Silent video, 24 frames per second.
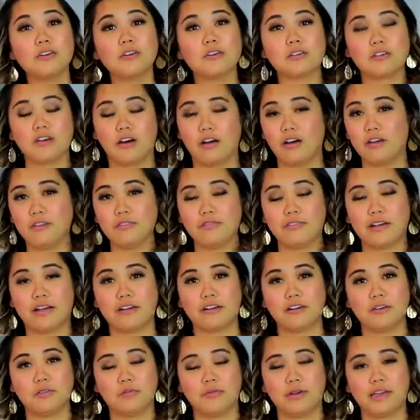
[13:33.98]
your
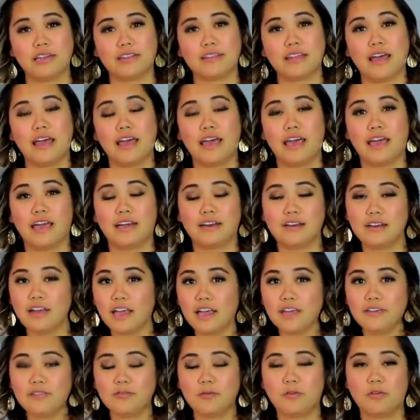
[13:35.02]
cauliflower with a
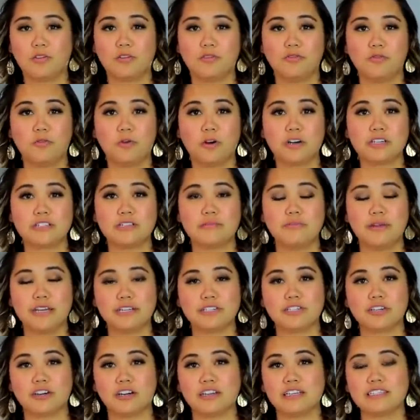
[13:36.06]
knife or a fork to make
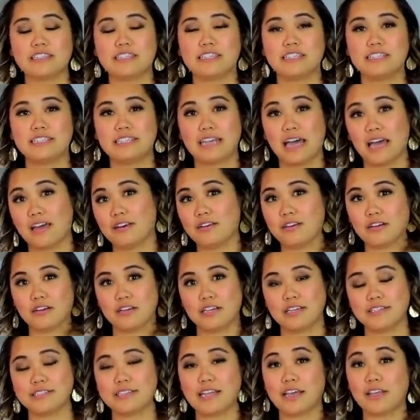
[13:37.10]
sure it's the
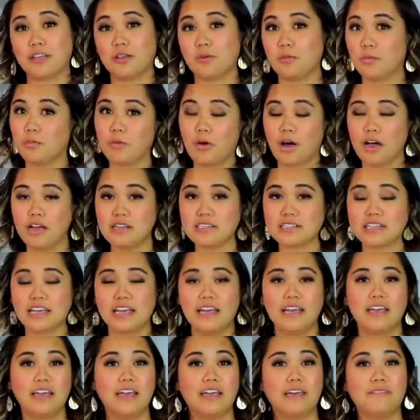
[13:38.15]
tenderness that you want.
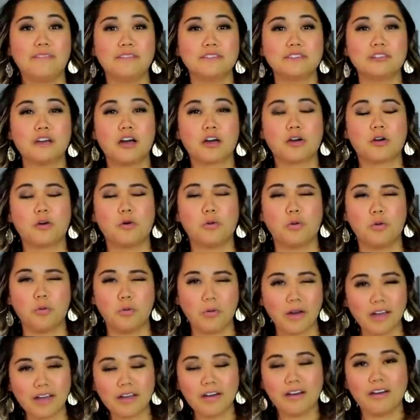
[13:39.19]
If it's not
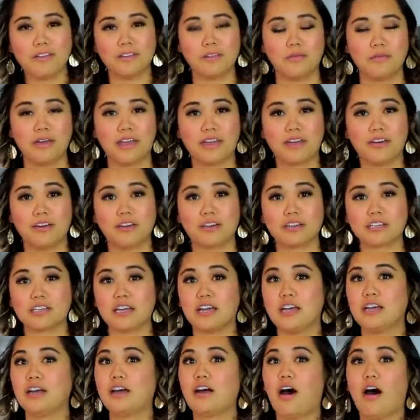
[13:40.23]
quite all the way cooked,
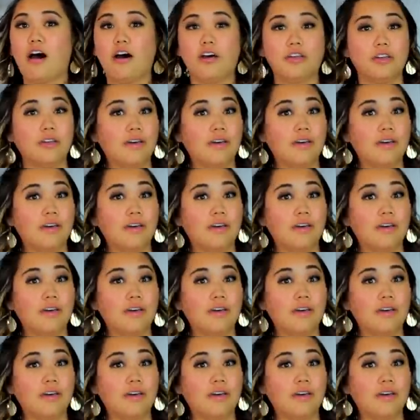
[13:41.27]
all